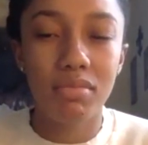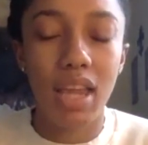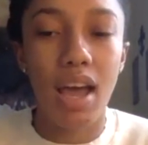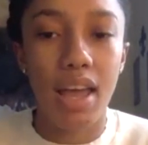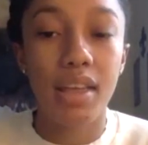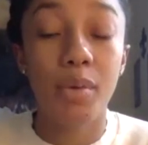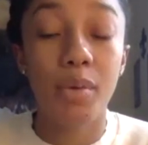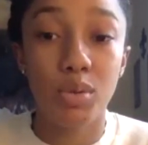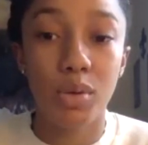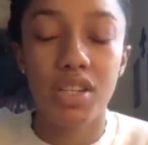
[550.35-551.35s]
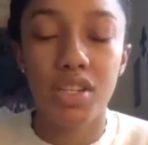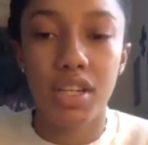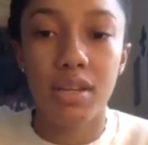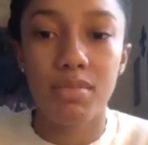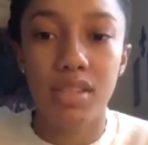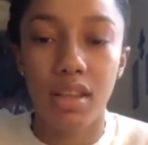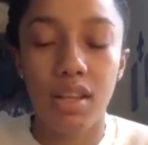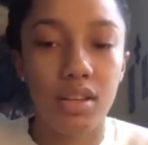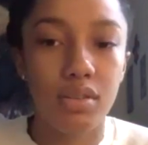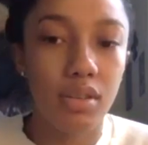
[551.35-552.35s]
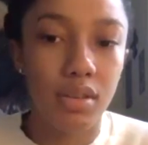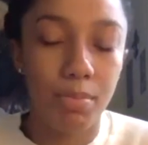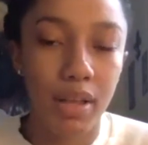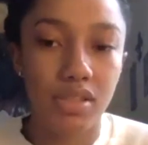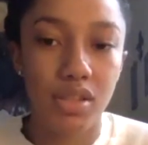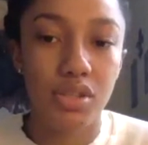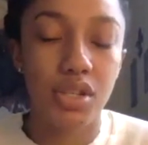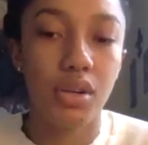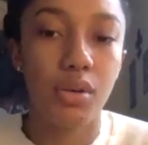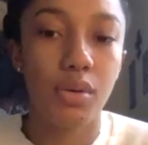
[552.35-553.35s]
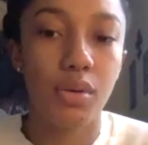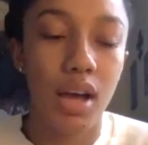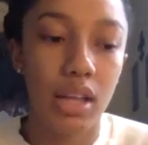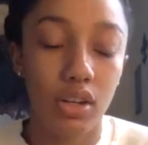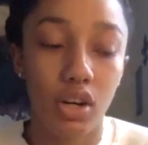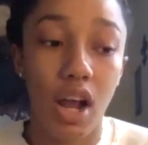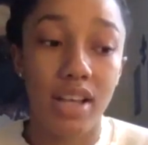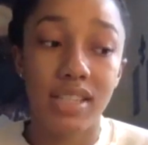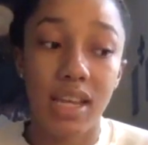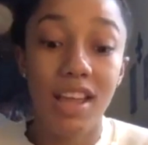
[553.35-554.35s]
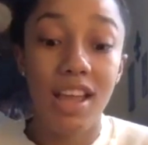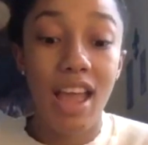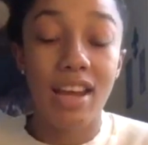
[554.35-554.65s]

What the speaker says: Yeah, I think we have 20 teams, and then plus the 2 lacrosse.